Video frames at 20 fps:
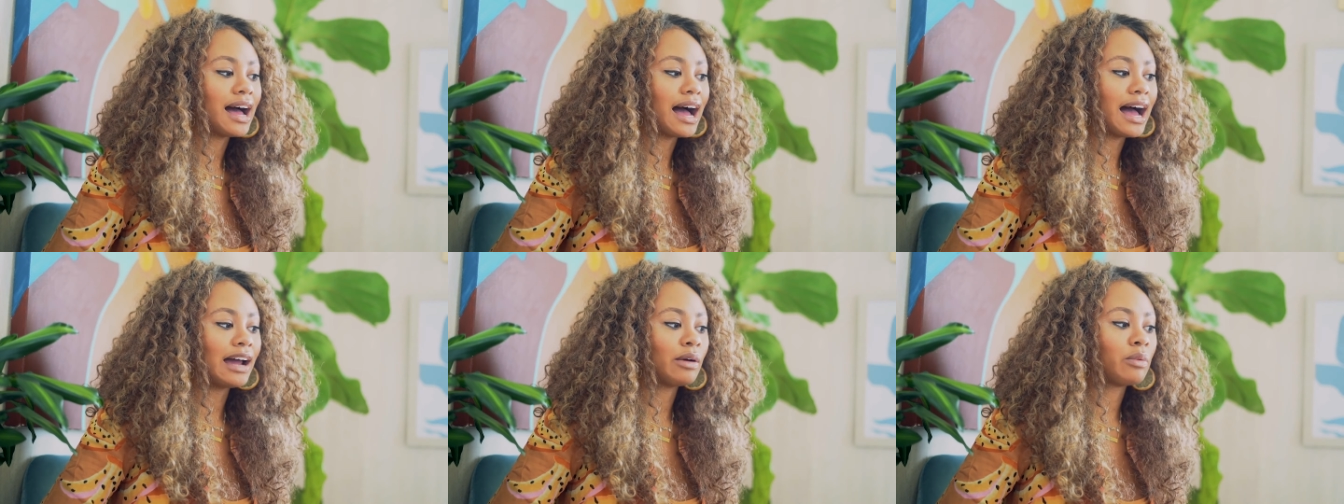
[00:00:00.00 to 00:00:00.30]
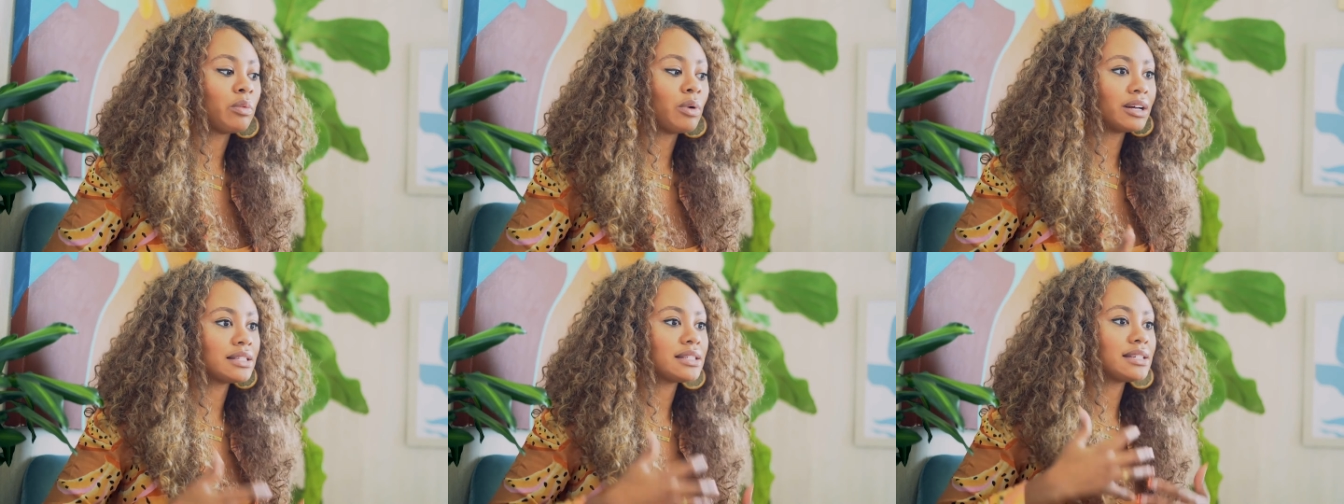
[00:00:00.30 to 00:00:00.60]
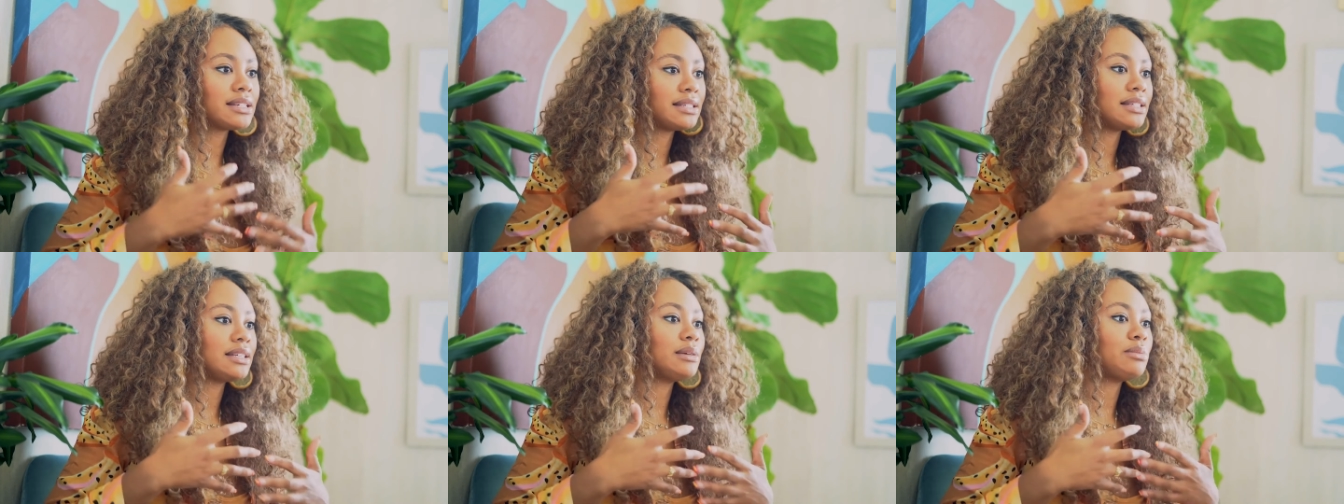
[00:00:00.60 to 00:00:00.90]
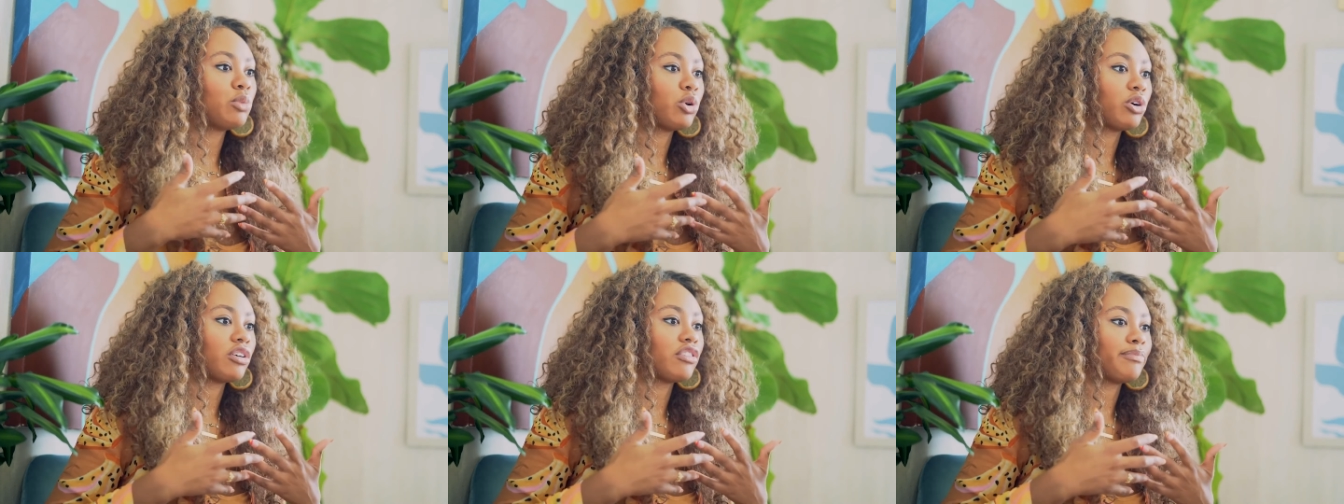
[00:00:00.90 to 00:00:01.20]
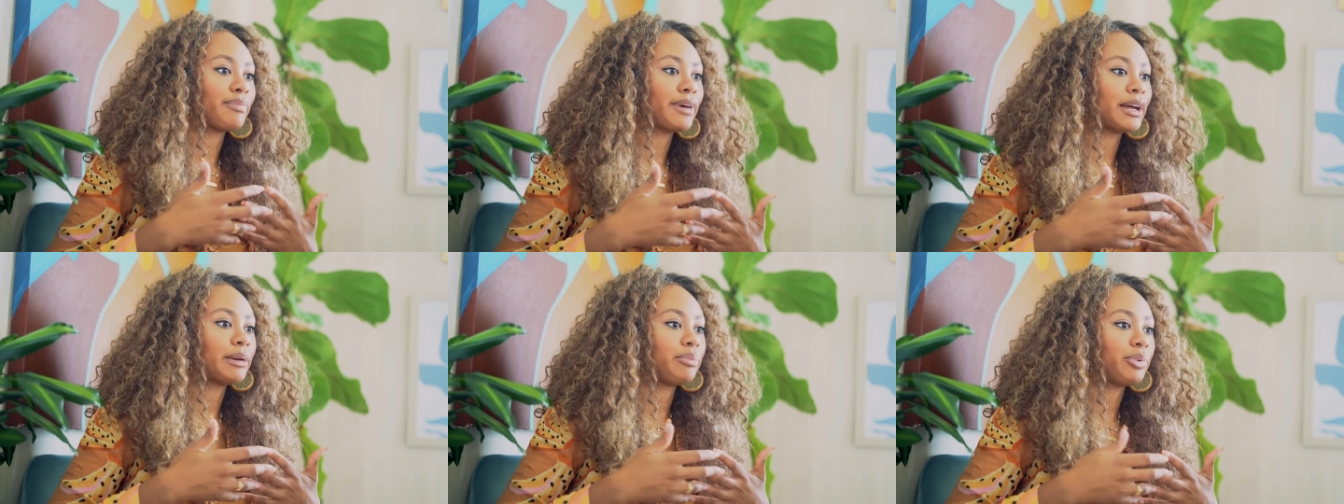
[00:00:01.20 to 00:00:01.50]
I want to see more
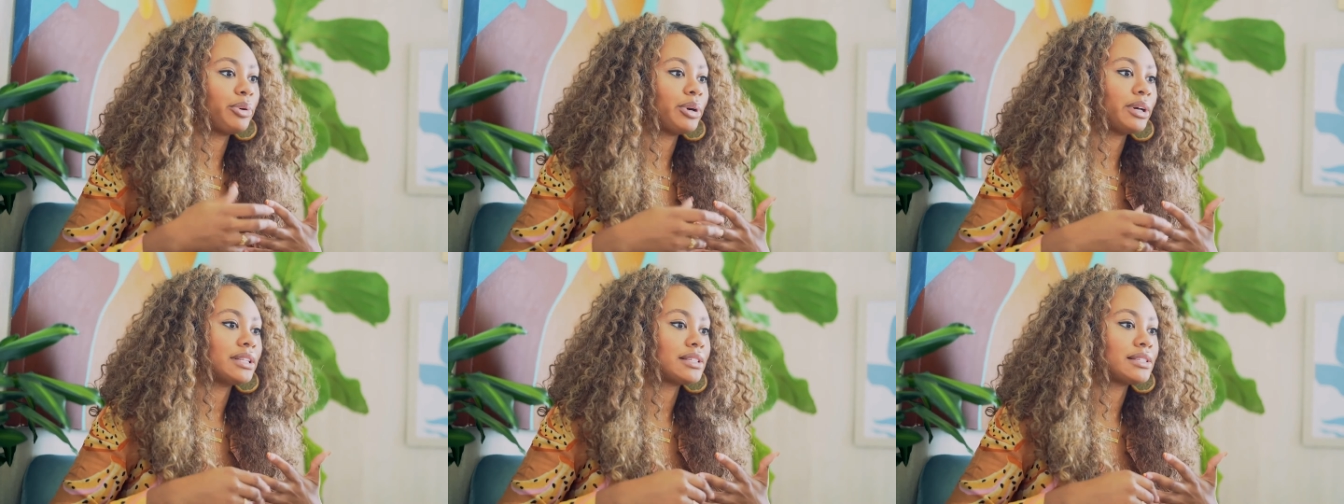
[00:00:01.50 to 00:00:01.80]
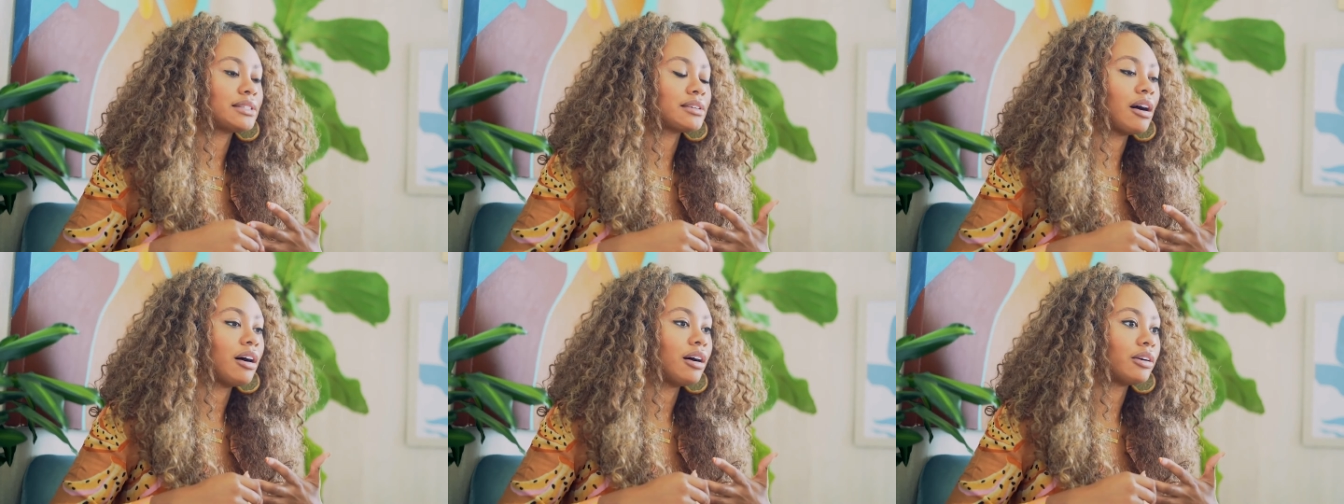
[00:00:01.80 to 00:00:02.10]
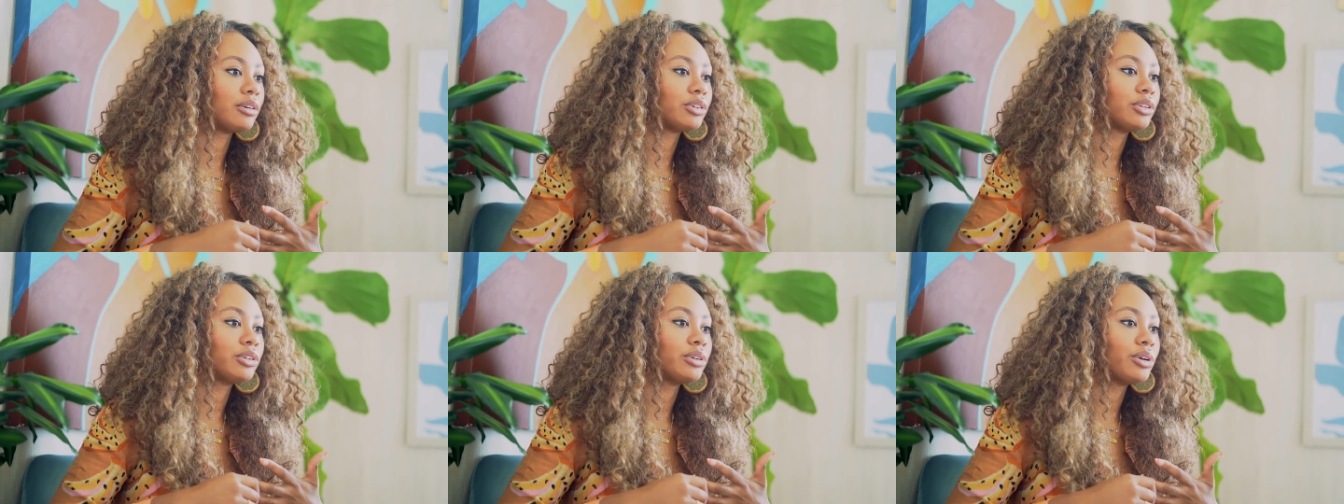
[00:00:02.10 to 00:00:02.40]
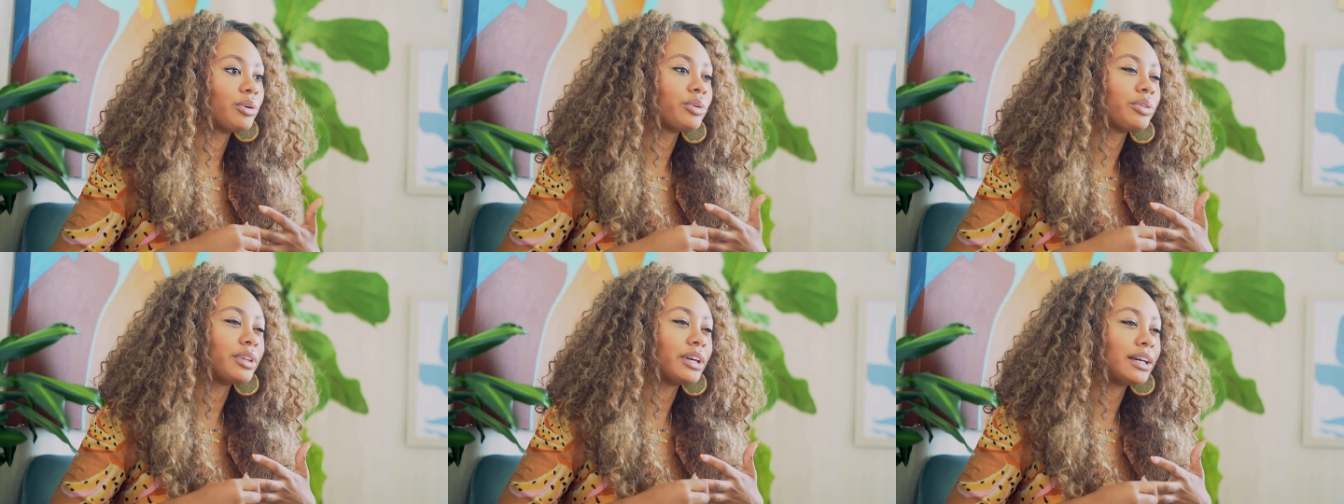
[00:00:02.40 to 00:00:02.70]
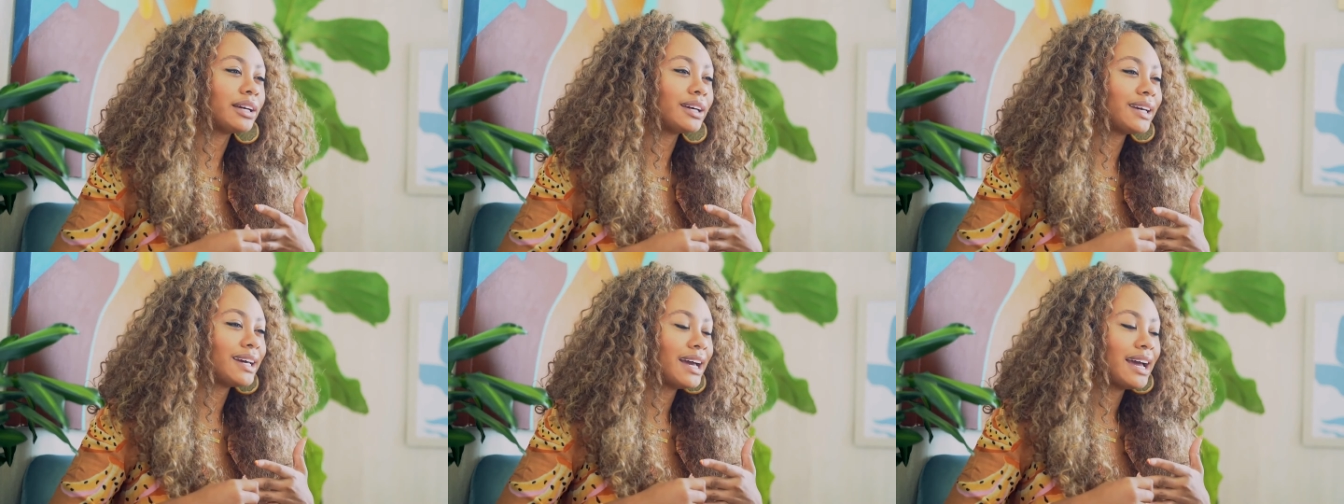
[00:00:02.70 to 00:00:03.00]
of my prints on
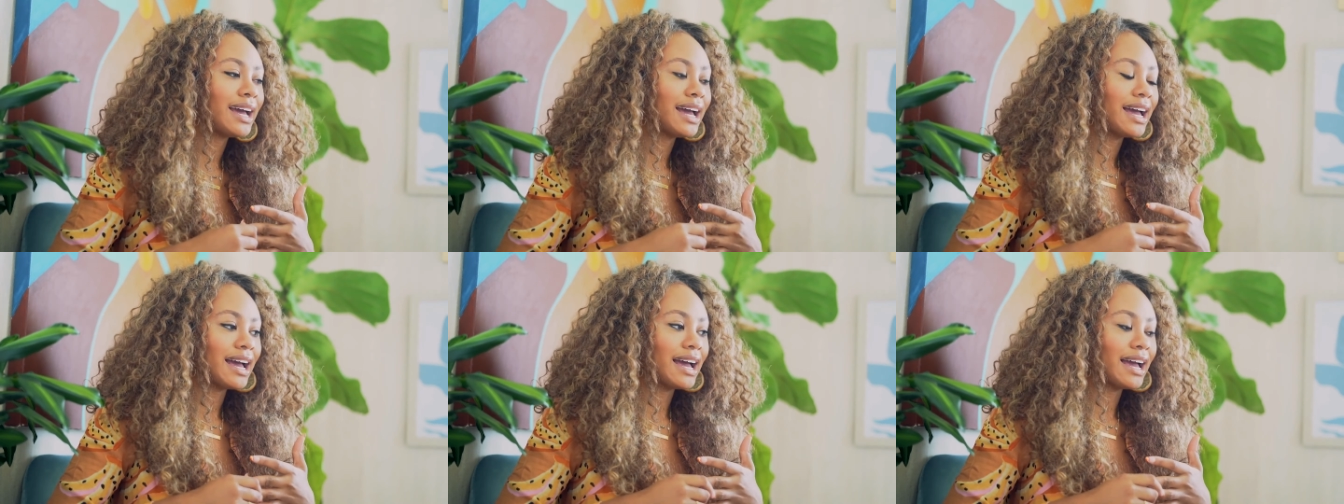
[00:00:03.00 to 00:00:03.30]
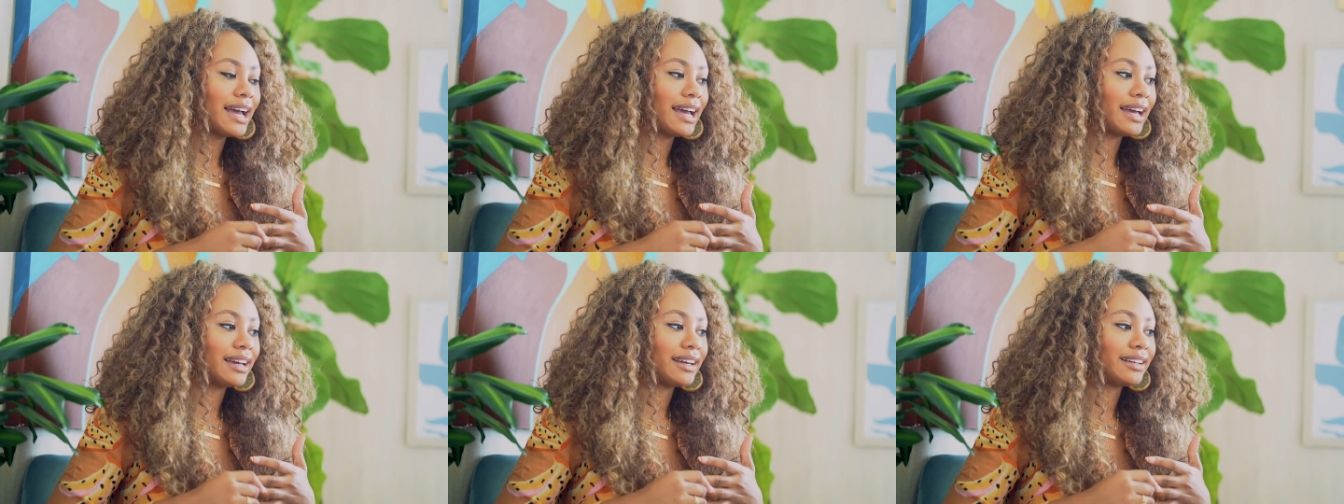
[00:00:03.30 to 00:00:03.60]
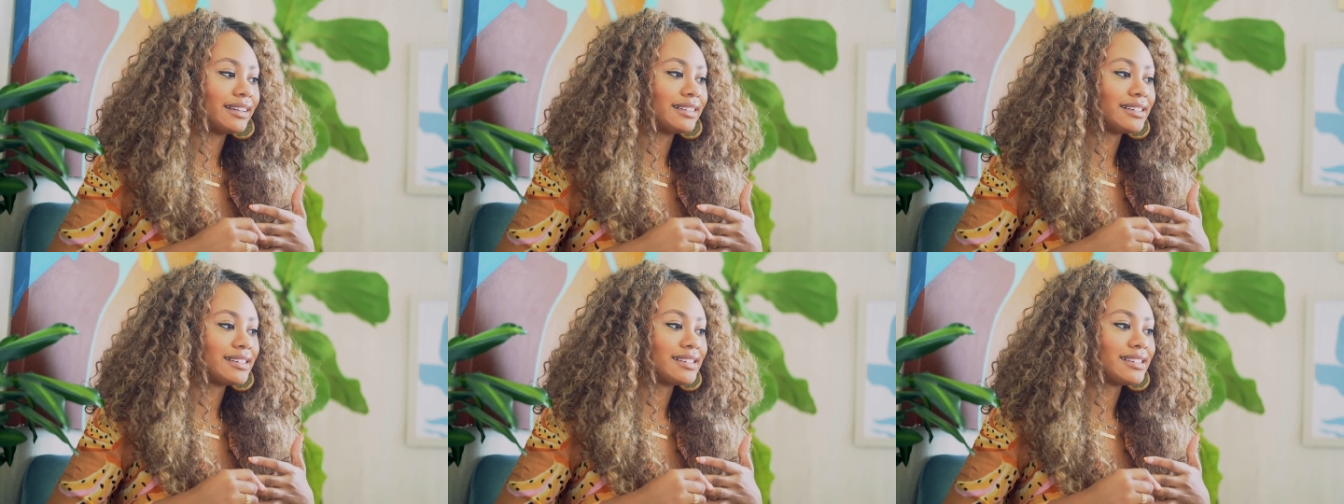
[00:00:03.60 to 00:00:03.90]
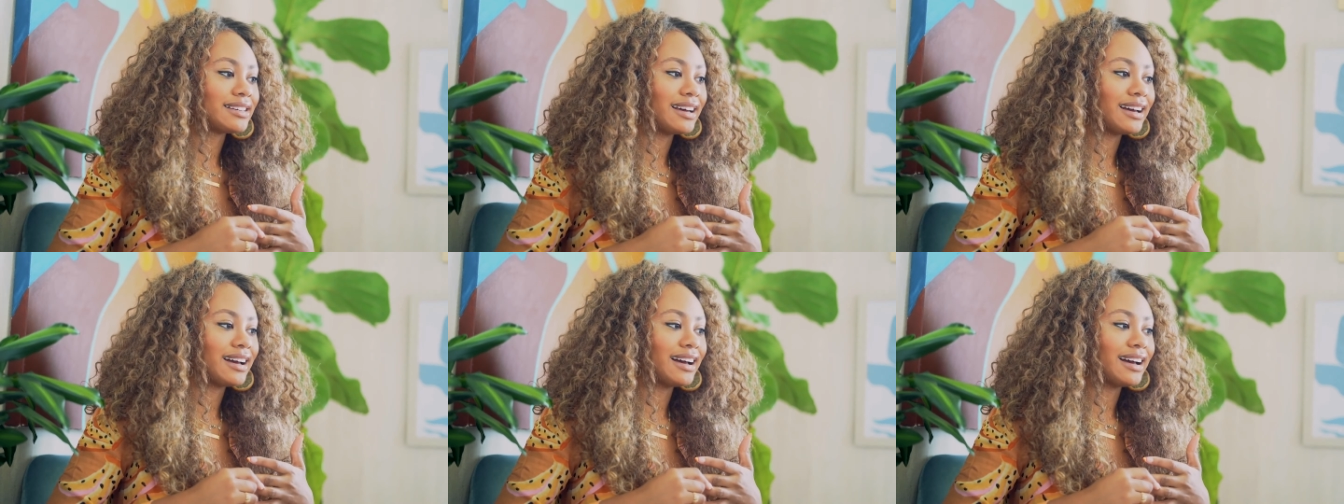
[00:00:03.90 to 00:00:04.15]
clothing and